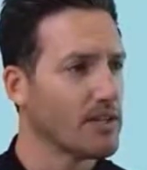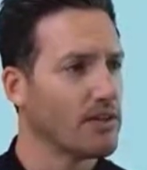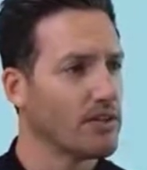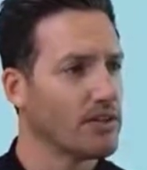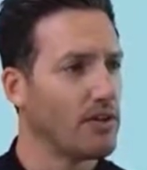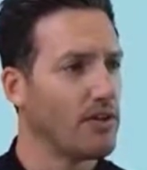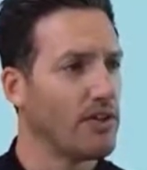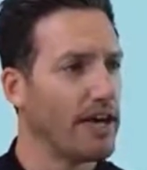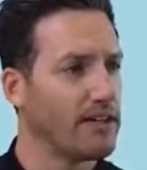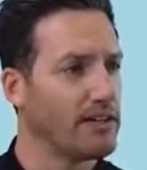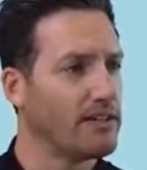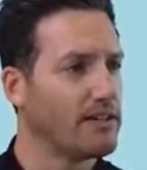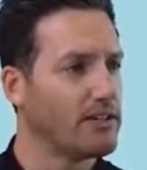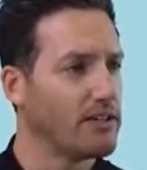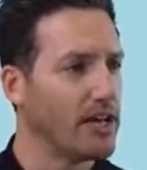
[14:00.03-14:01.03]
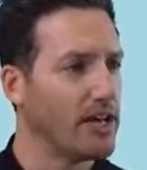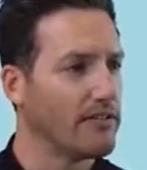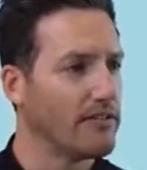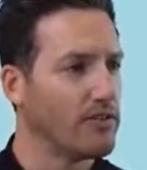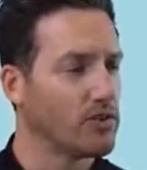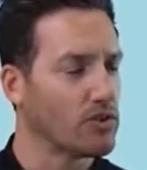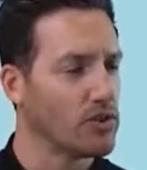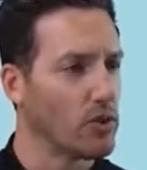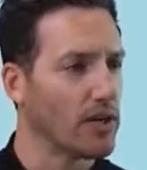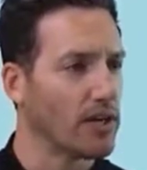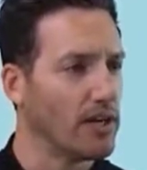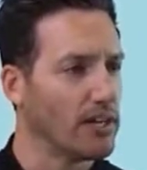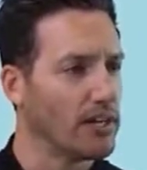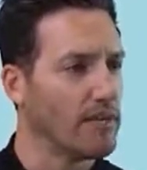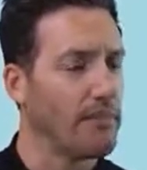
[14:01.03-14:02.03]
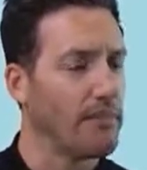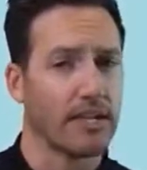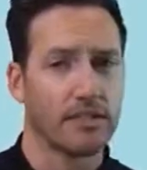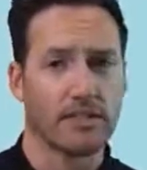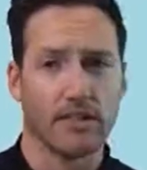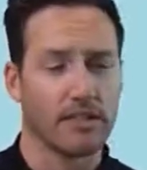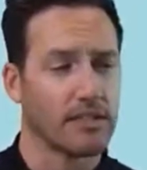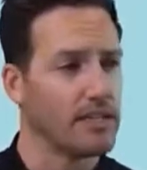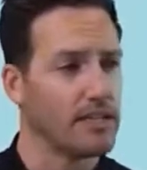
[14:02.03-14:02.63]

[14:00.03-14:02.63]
So that's kind of a little shortcut that makes things